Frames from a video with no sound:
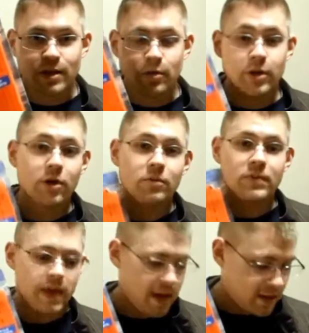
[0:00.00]
here we go.
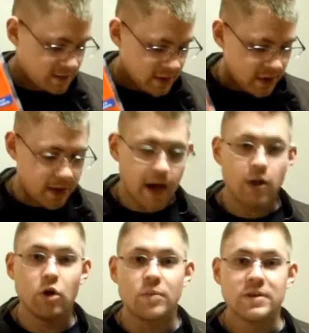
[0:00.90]
And
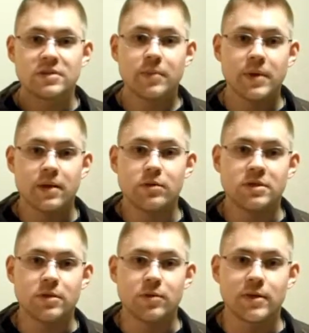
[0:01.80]
I'll open this up and we'll
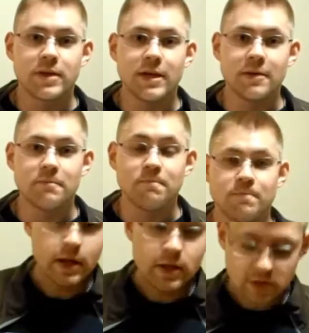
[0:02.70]
see what we can get.
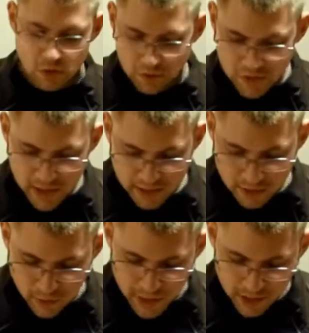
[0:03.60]
So I've
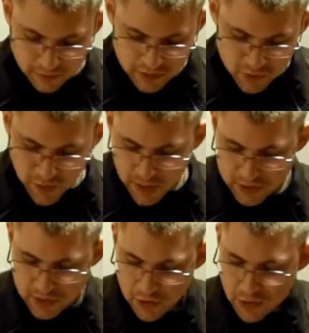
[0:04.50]
taken it right out of its
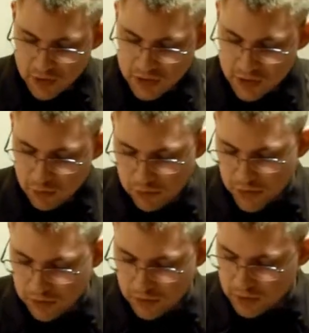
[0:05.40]
box. Here you can see
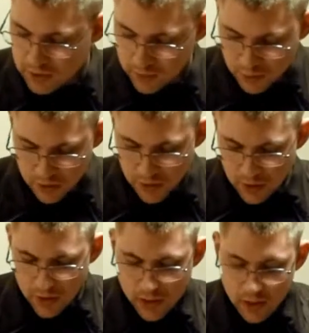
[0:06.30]
we've got the clip,
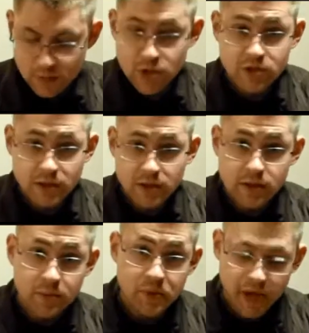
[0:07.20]
just like the
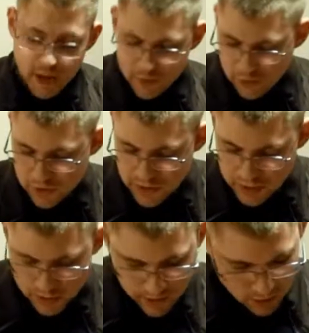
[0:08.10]
clip that came in the
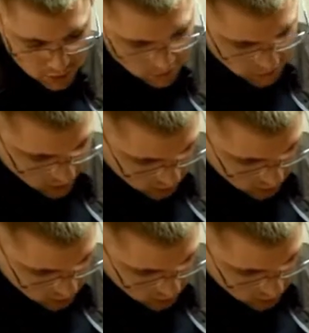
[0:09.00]
Retaliator.